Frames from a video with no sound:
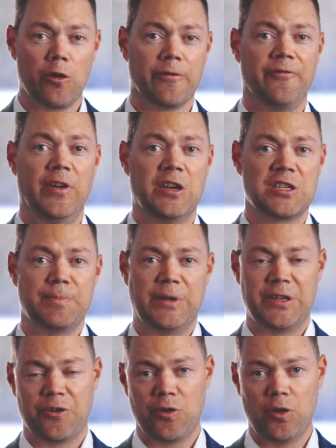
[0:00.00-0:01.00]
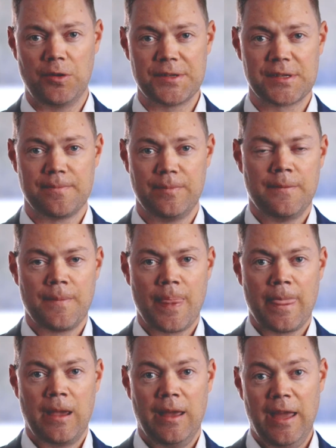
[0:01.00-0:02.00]
or finished materials.
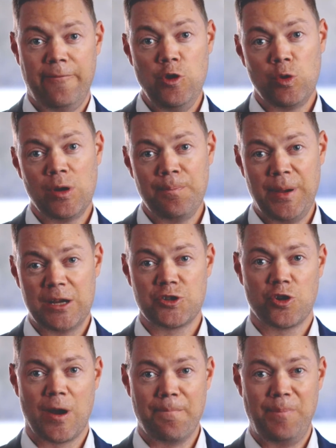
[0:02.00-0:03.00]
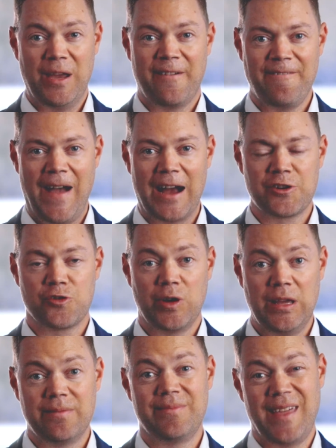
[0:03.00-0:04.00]
If you can picture a big
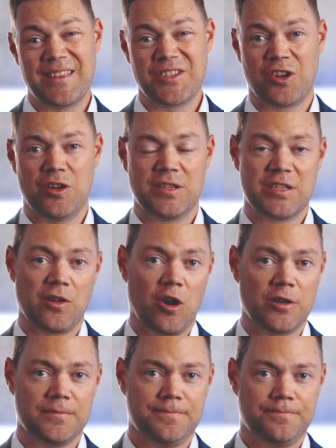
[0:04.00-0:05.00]
factory, that's a good start.